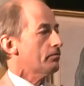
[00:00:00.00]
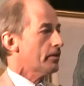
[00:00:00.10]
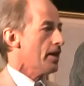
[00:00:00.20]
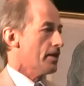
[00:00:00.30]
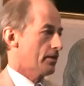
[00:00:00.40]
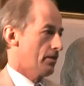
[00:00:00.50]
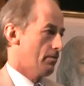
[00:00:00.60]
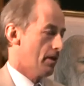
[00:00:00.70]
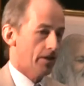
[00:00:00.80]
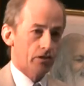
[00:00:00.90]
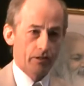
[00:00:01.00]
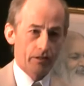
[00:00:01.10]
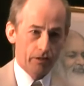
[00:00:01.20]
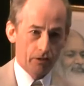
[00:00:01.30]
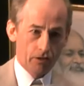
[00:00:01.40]
of taste in relation
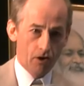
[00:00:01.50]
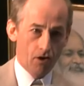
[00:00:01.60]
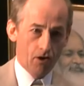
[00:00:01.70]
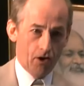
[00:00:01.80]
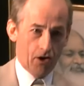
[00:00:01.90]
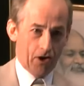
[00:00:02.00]
to the tongue.